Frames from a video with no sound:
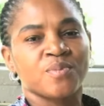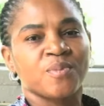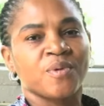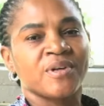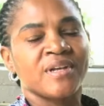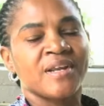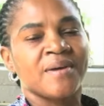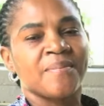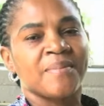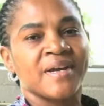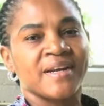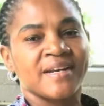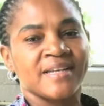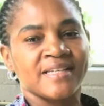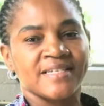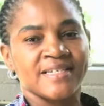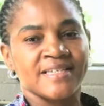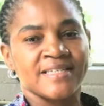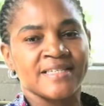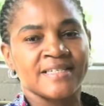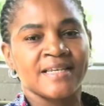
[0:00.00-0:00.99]
cross
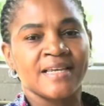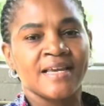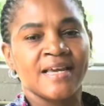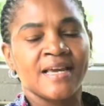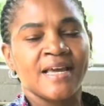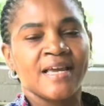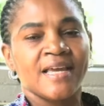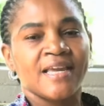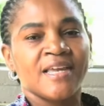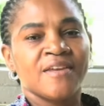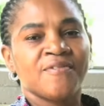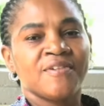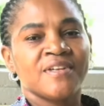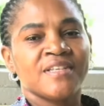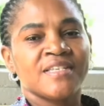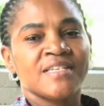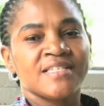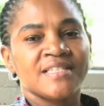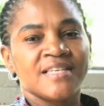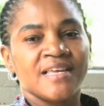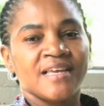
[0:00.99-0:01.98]
marriages. If
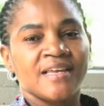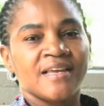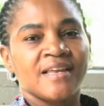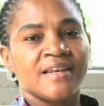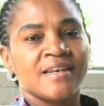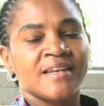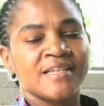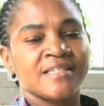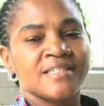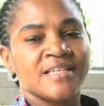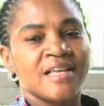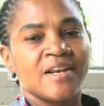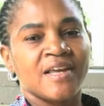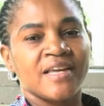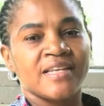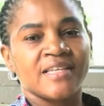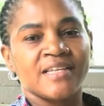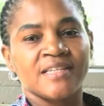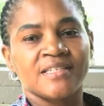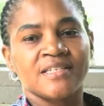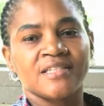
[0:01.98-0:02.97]
it is a national
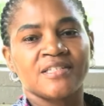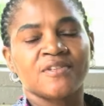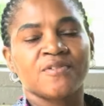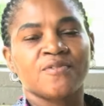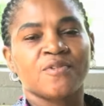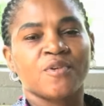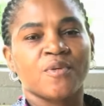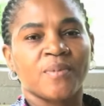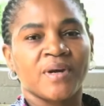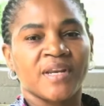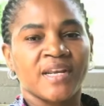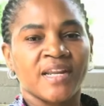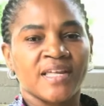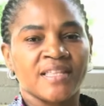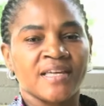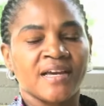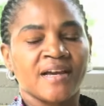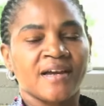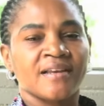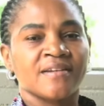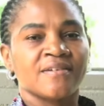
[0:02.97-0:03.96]
identity from
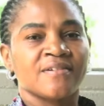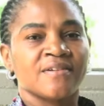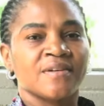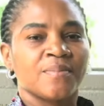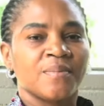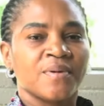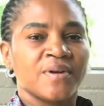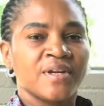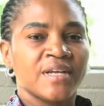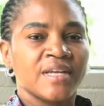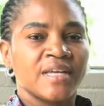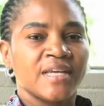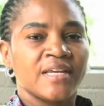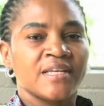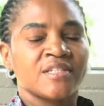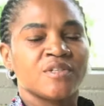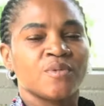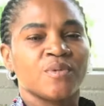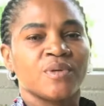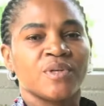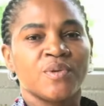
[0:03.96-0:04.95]
another country, bring
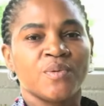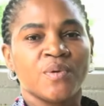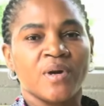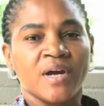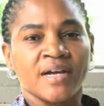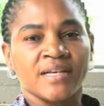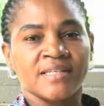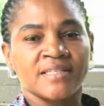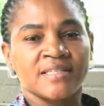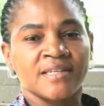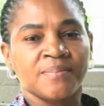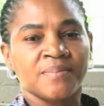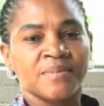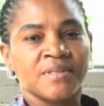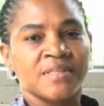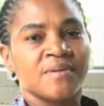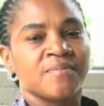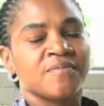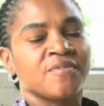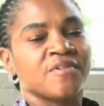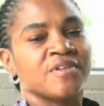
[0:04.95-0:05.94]
it. We do accept
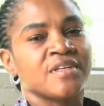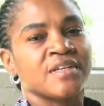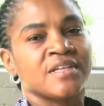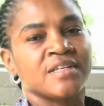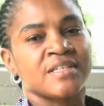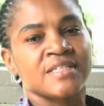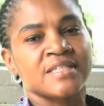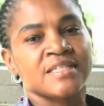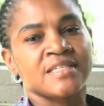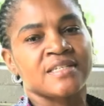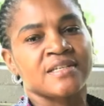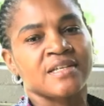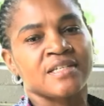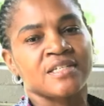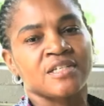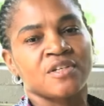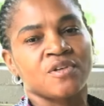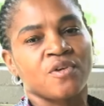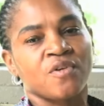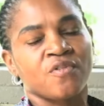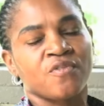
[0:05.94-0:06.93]
them for the
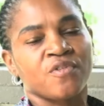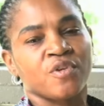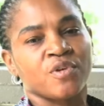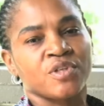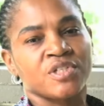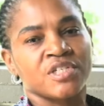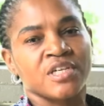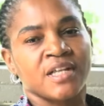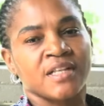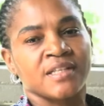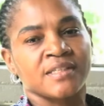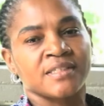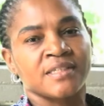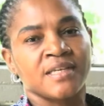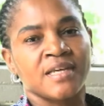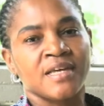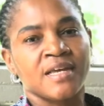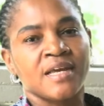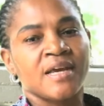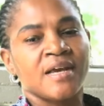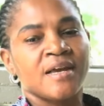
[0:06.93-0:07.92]
registration of your child.
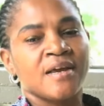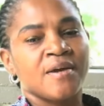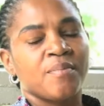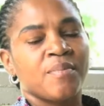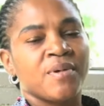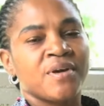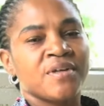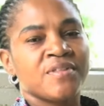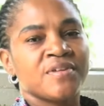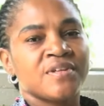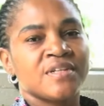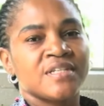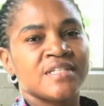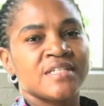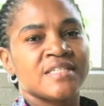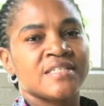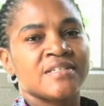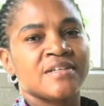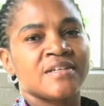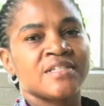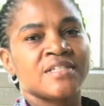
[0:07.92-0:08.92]
Birth
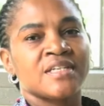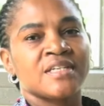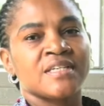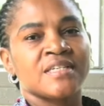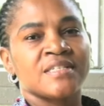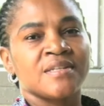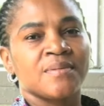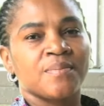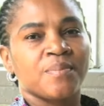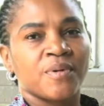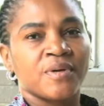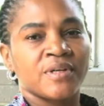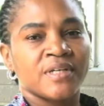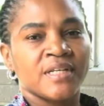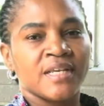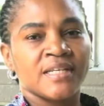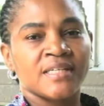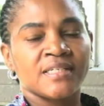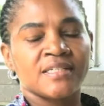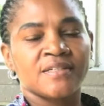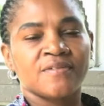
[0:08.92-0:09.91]
registration is
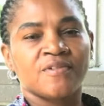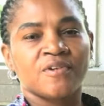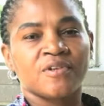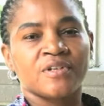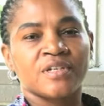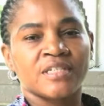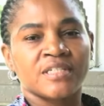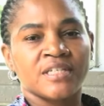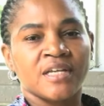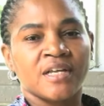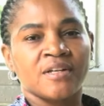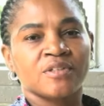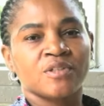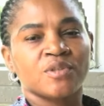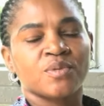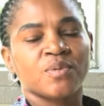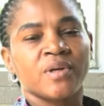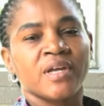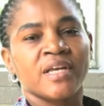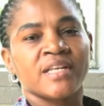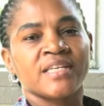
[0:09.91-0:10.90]
important for the child
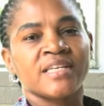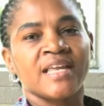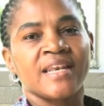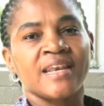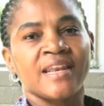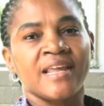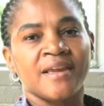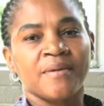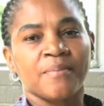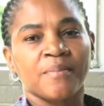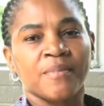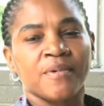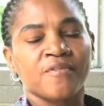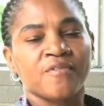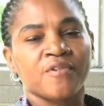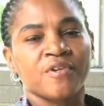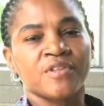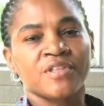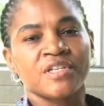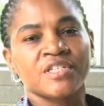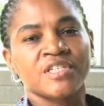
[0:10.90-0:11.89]
to get a name,
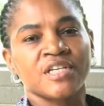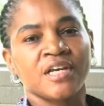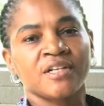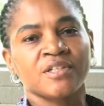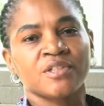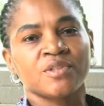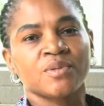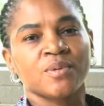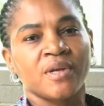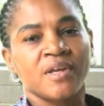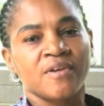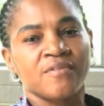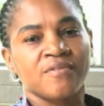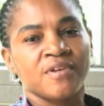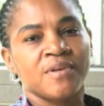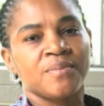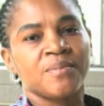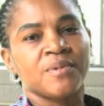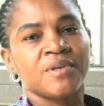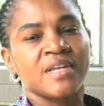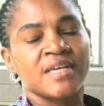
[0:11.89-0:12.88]
for the child to have
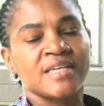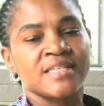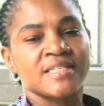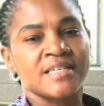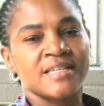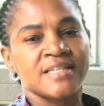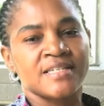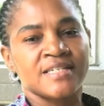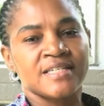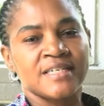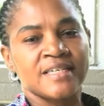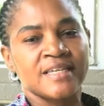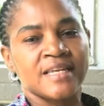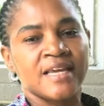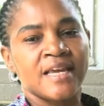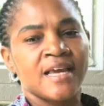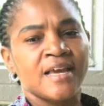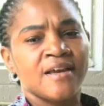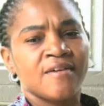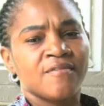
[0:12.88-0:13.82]
immunization,